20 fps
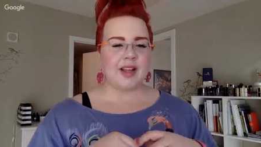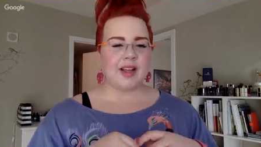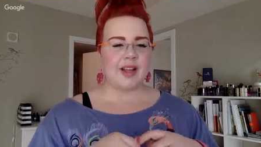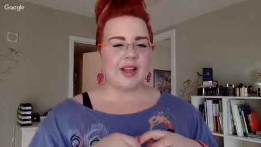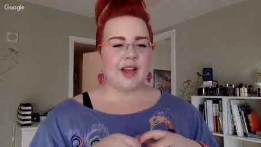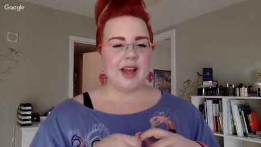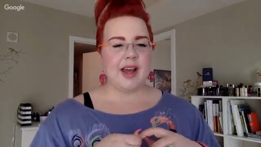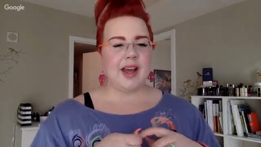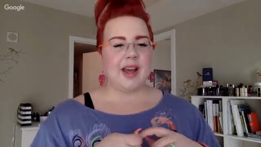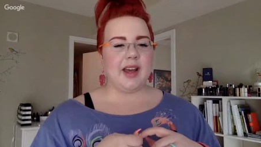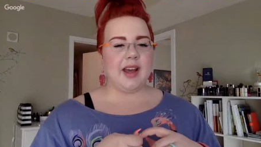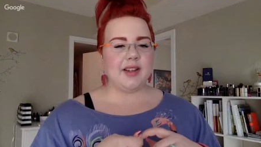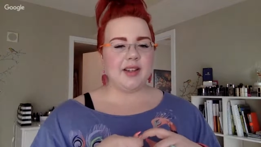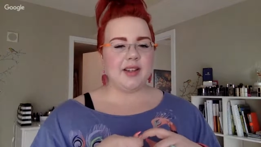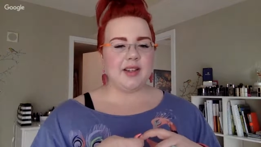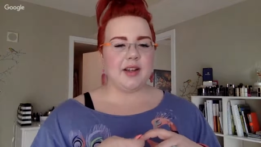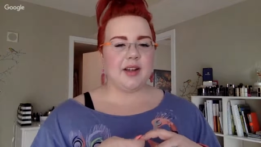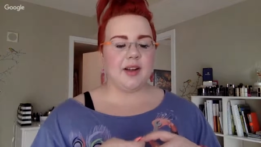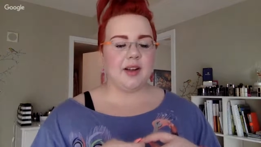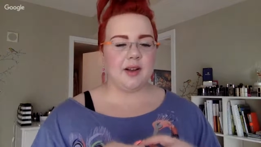And
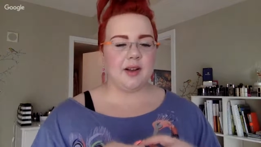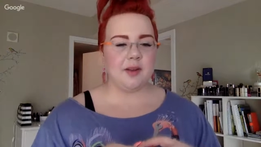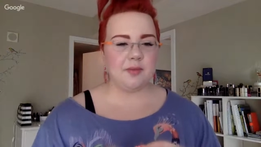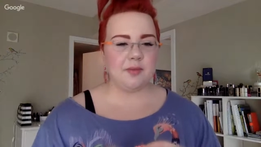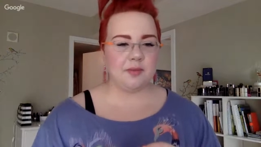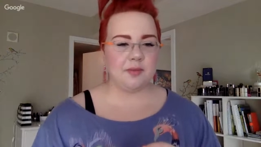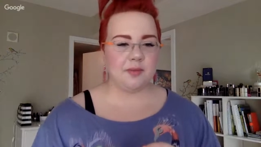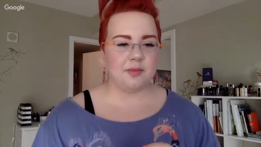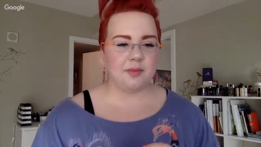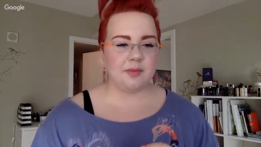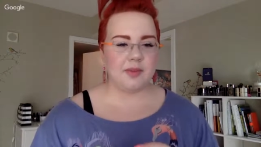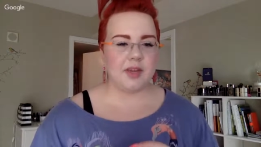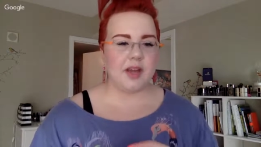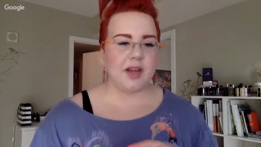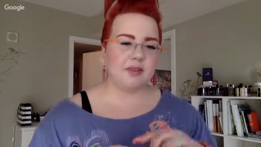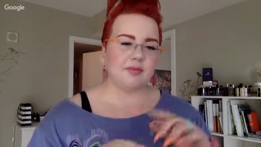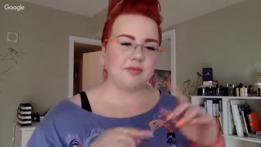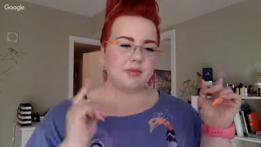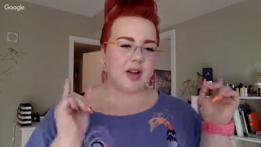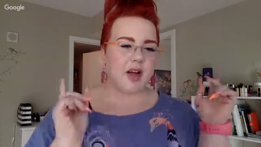
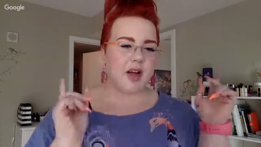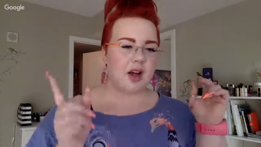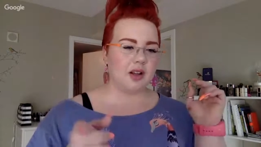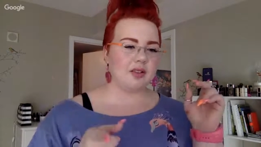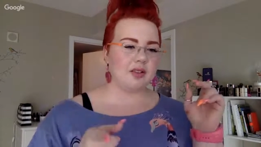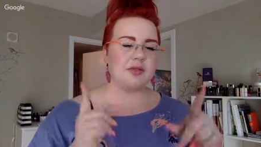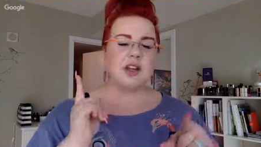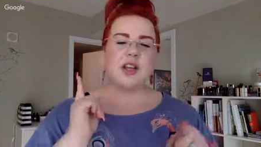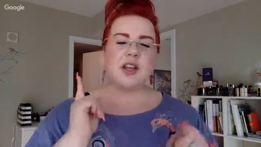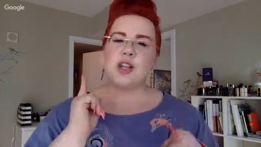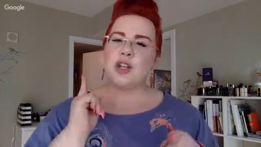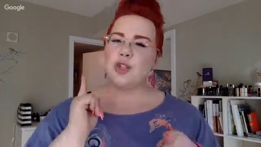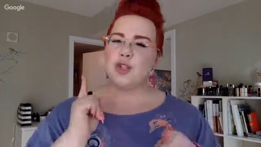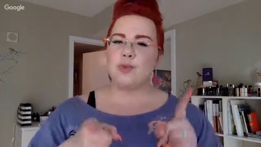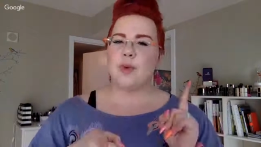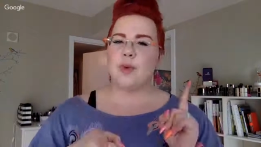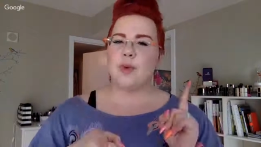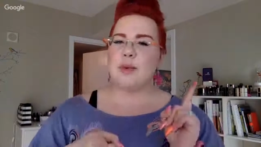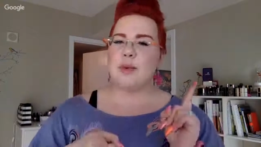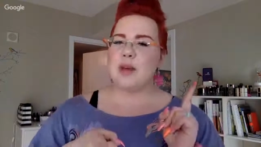yeah, I'll do
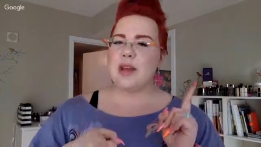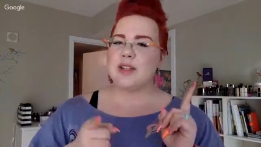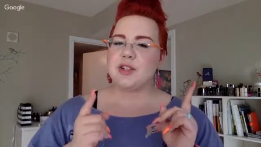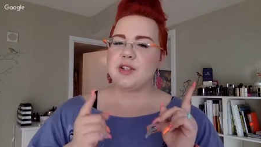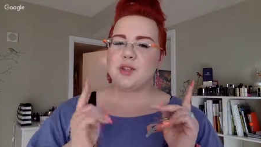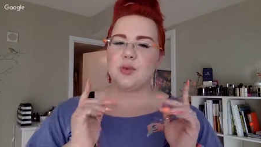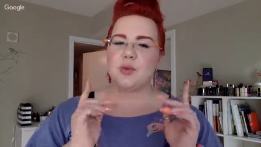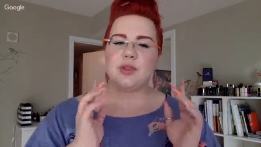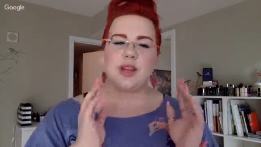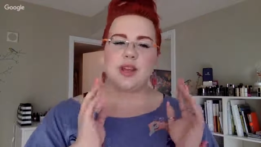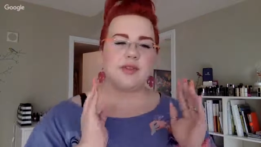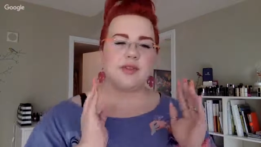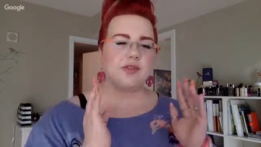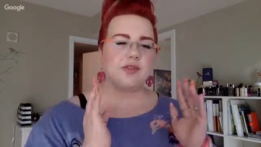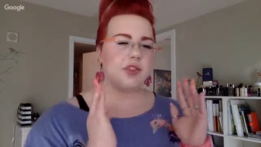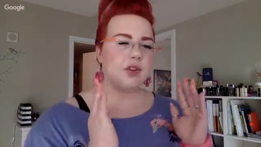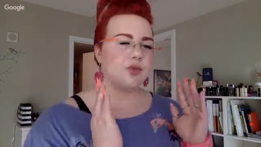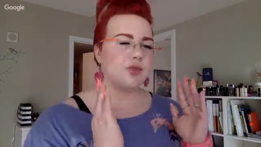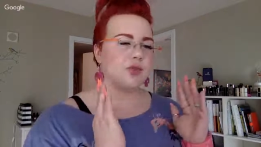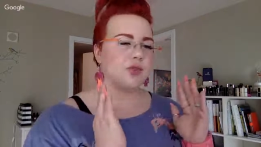my best to get
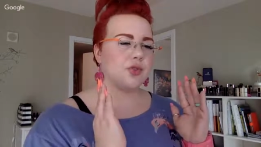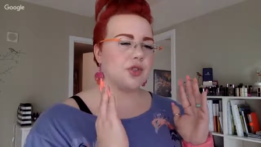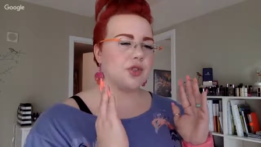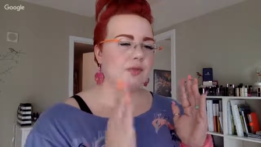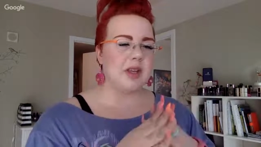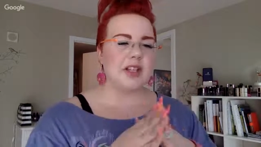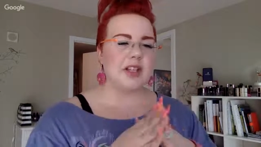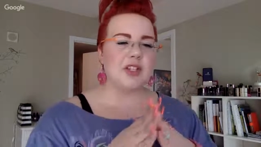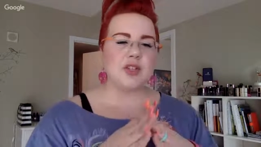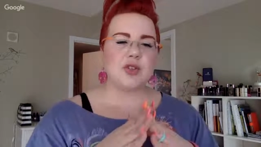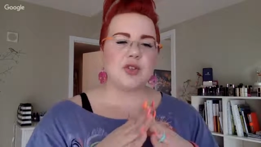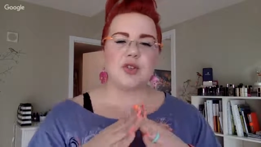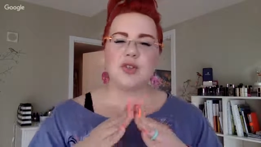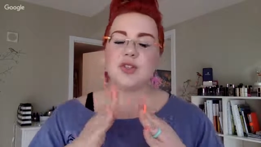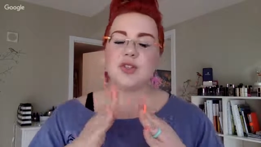those mixers